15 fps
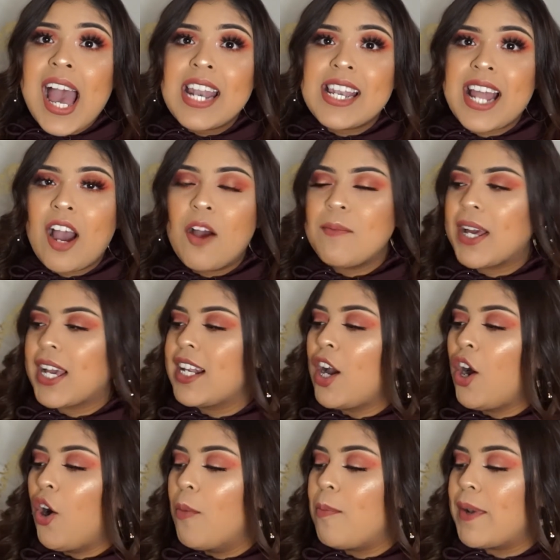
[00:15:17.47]
Now, I'm not
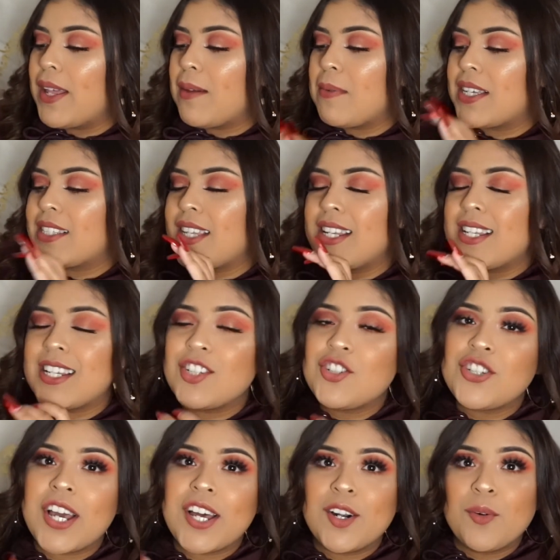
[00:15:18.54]
gonna open it because I did
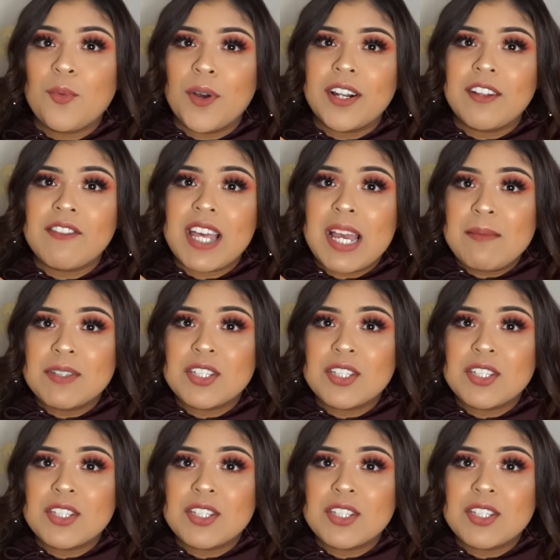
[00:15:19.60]
shatter one of them,